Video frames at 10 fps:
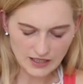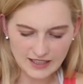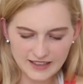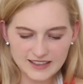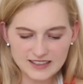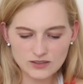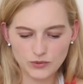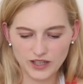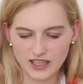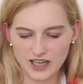this is what
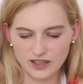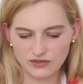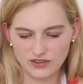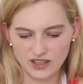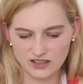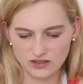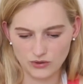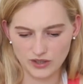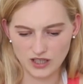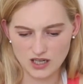I kind of feel like is
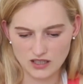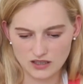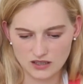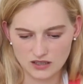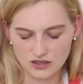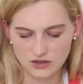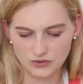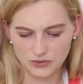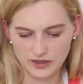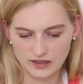going on
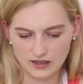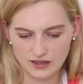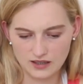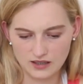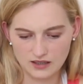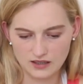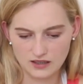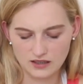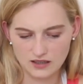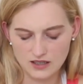with
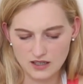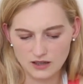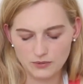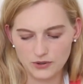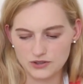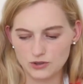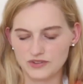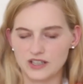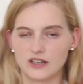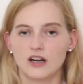the person over
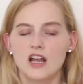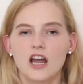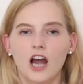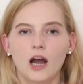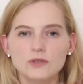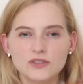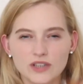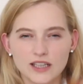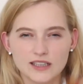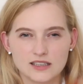here. I almost feel
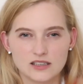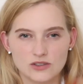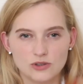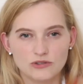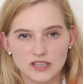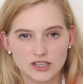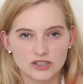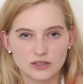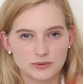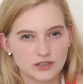like this is a new
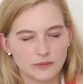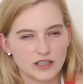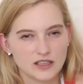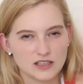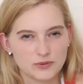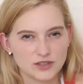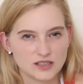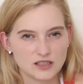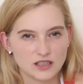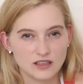relationship or something, and this person
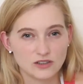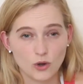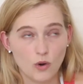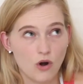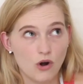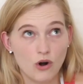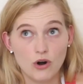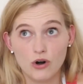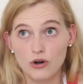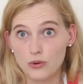decided to go
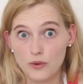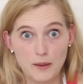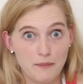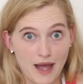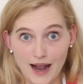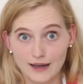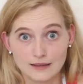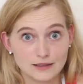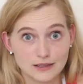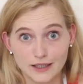all the way back
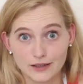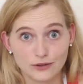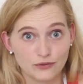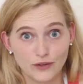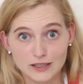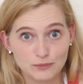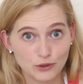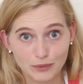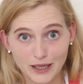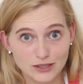into like their Facebook
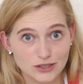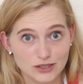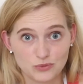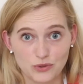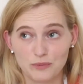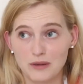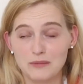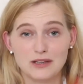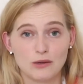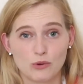pages where maybe
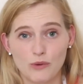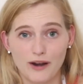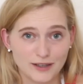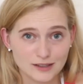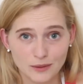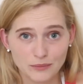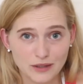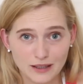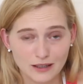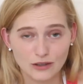they were wearing
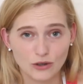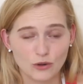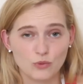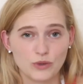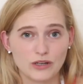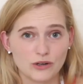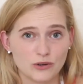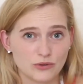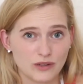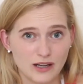something, you know, weird,
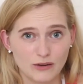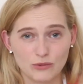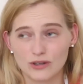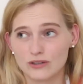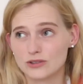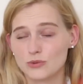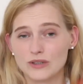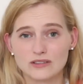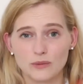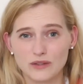or they were doing
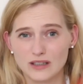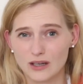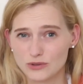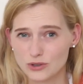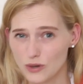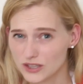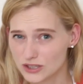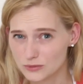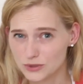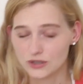something that was
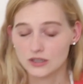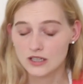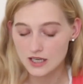questionable.